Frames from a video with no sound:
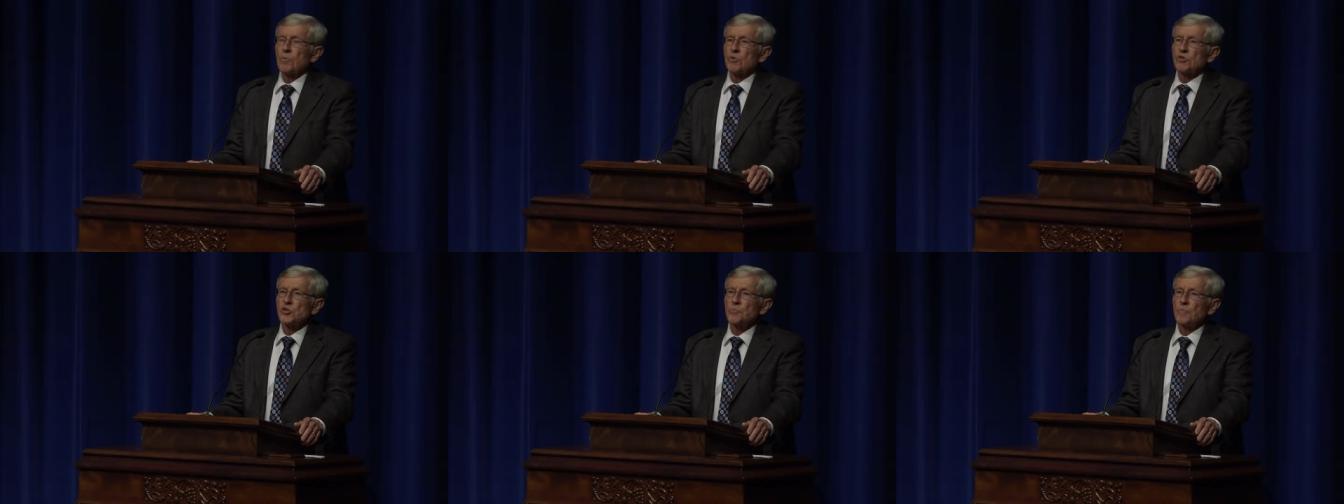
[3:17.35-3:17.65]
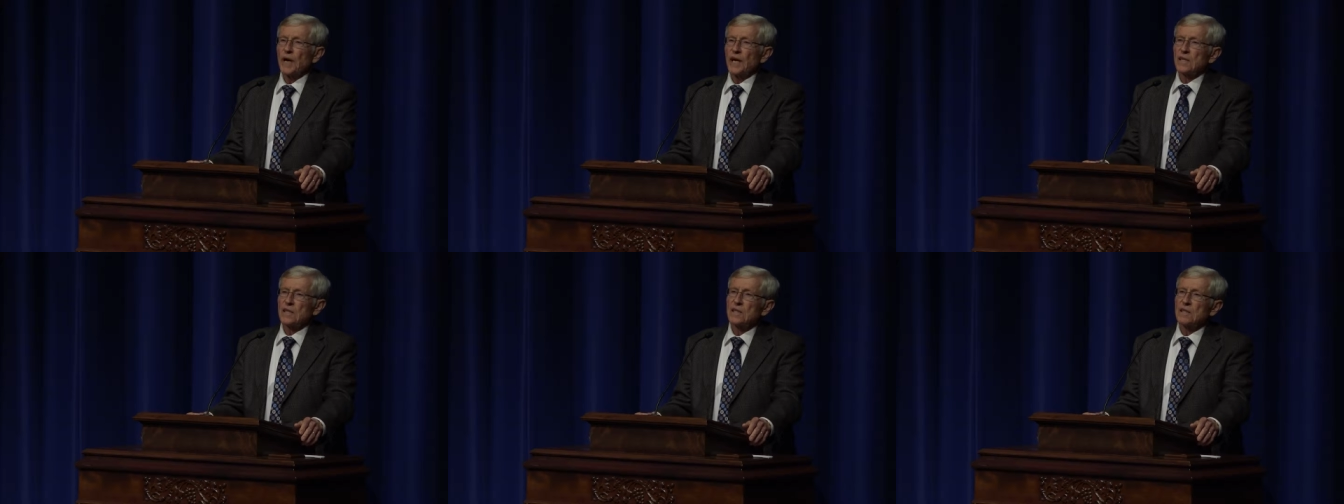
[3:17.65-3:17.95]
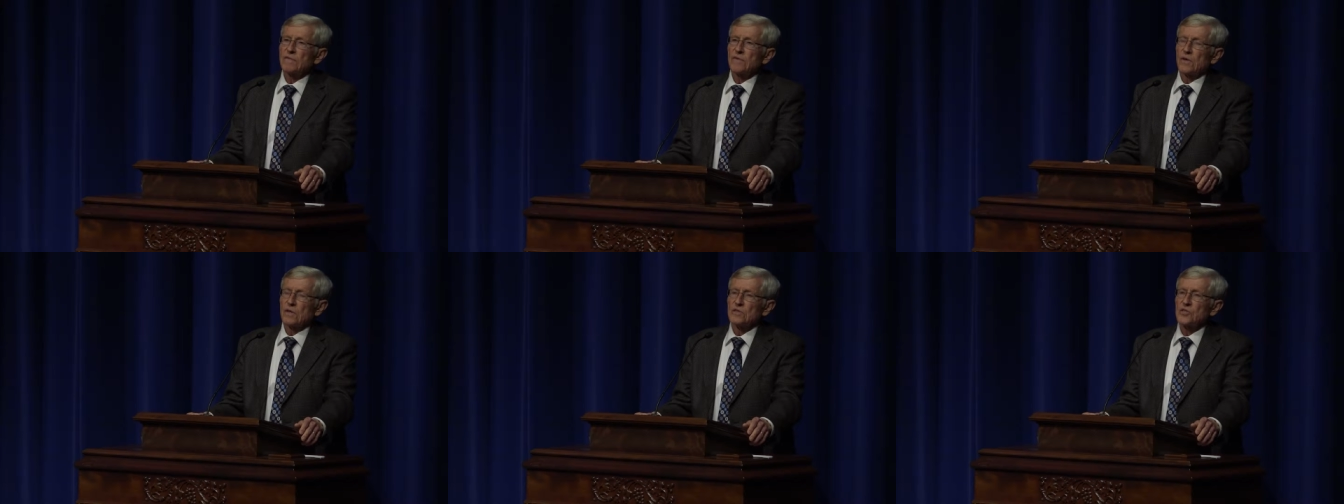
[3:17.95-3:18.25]

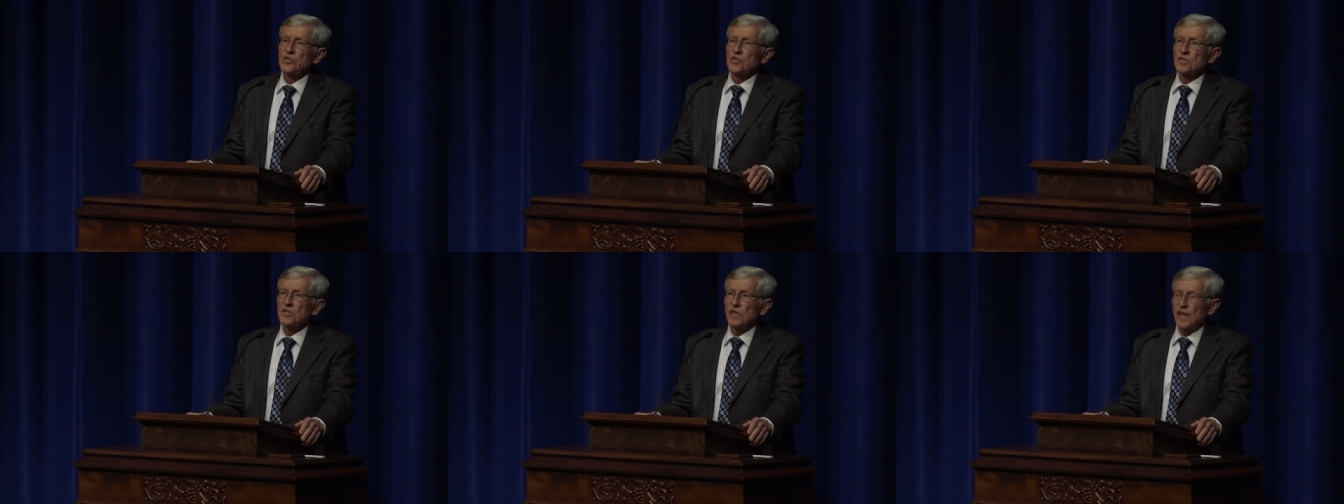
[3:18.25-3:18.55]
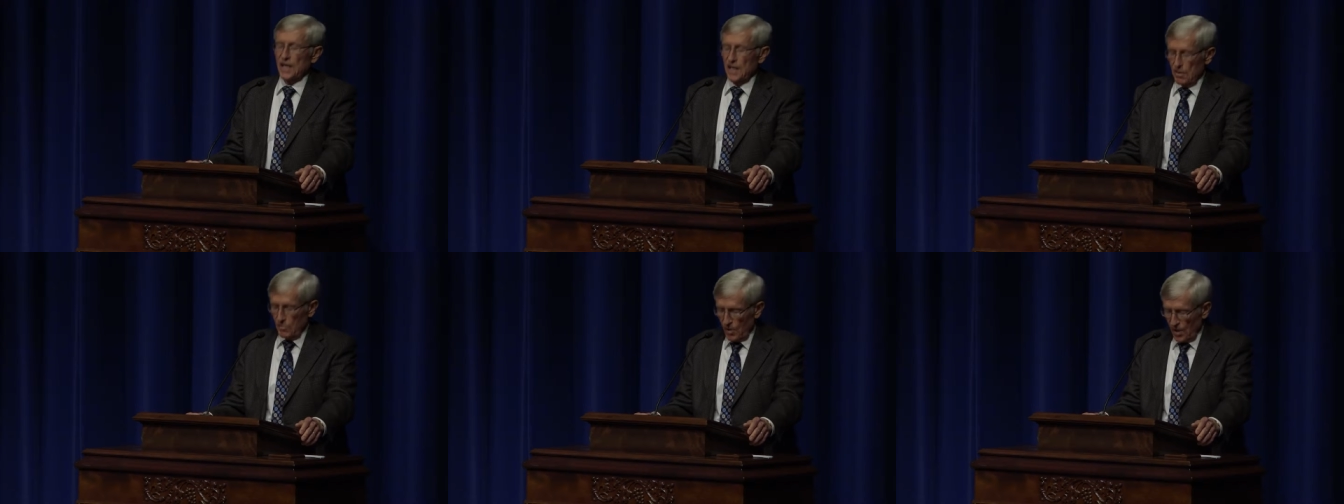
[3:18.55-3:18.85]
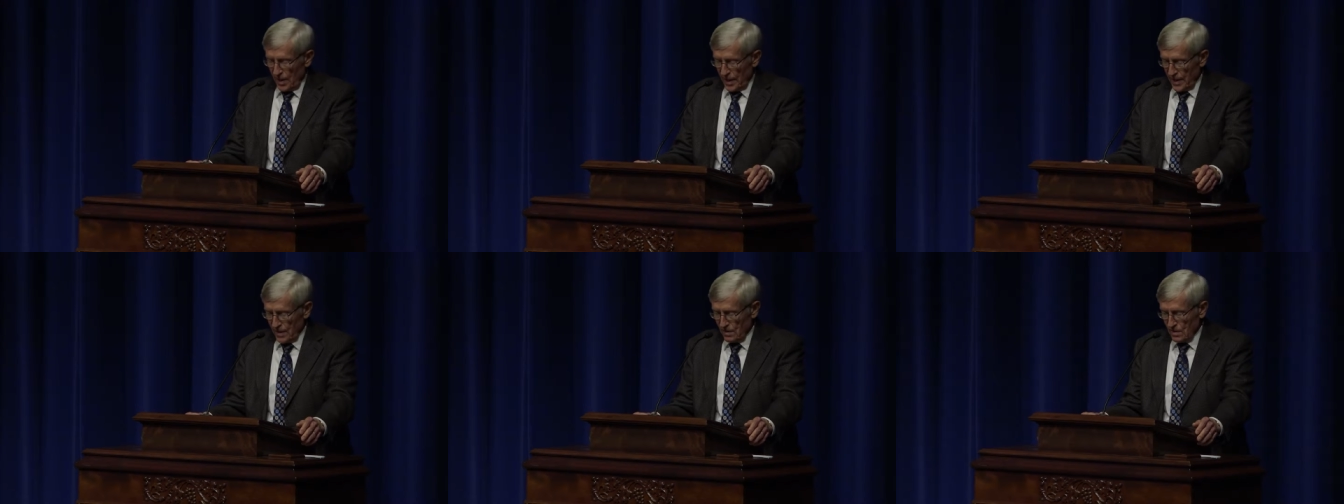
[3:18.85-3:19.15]
perspective on
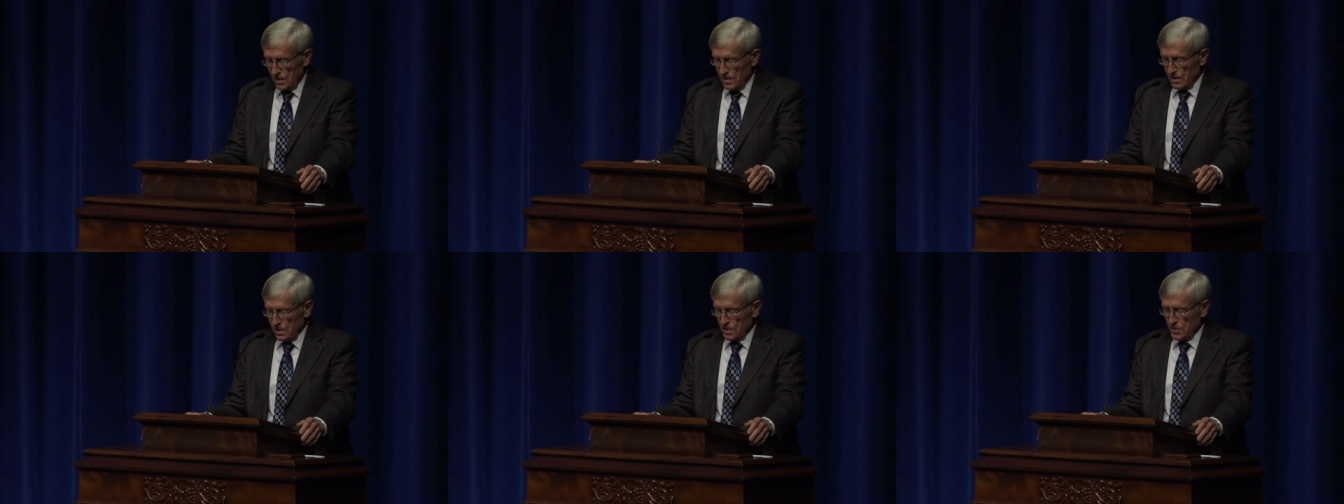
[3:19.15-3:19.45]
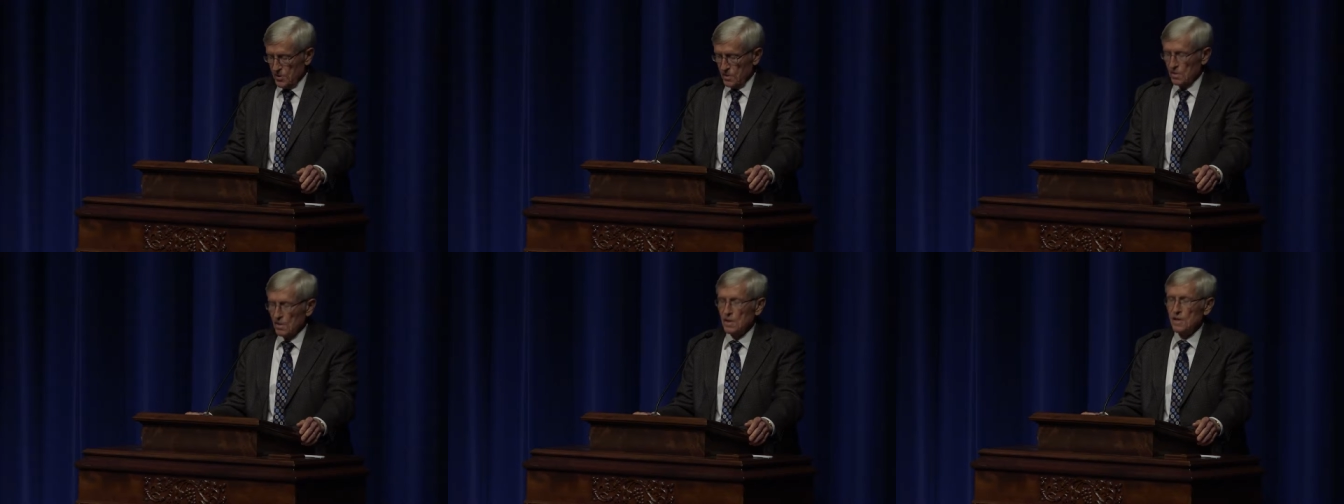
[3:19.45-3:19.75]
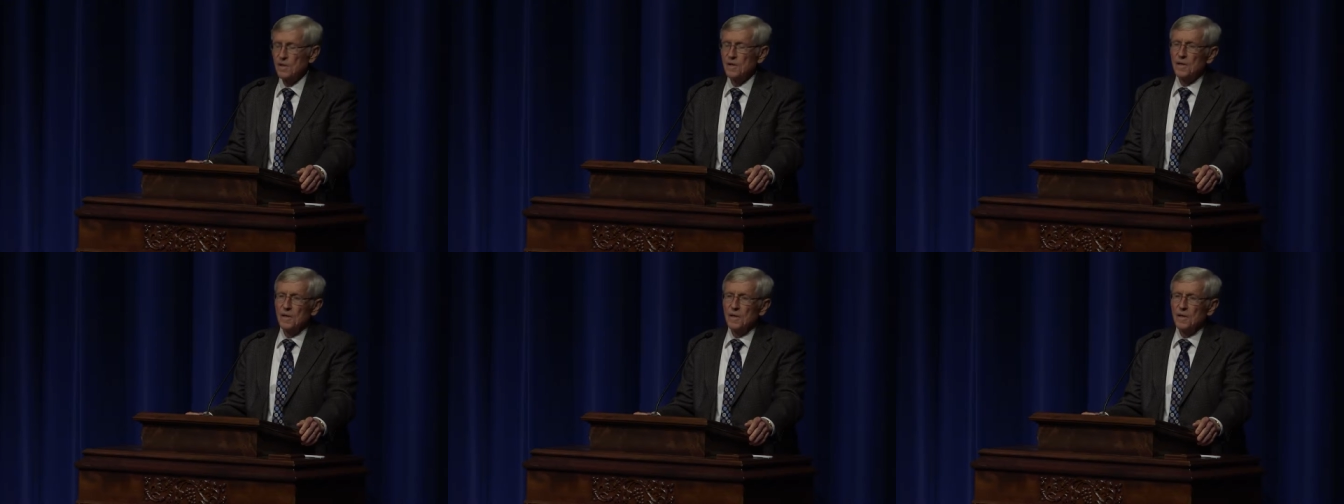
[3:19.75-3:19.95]
sustainable agriculture,